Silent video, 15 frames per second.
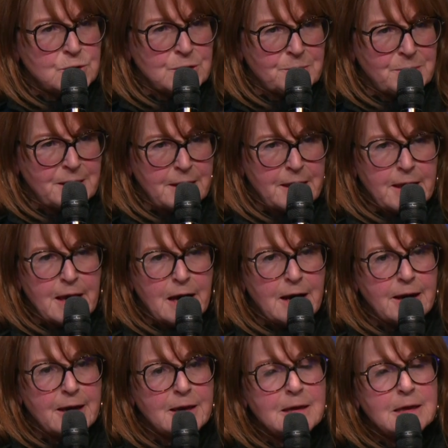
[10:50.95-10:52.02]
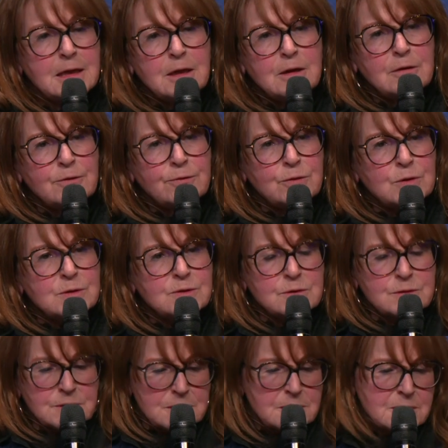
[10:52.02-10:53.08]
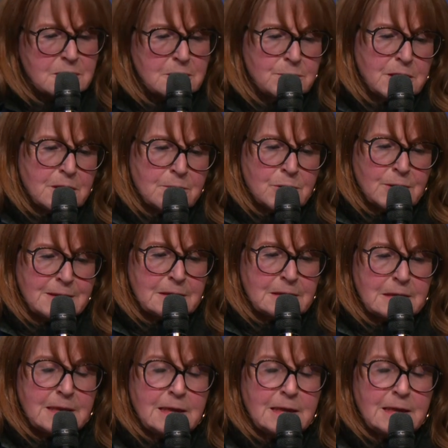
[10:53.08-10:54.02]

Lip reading: GPAI for the systemic model,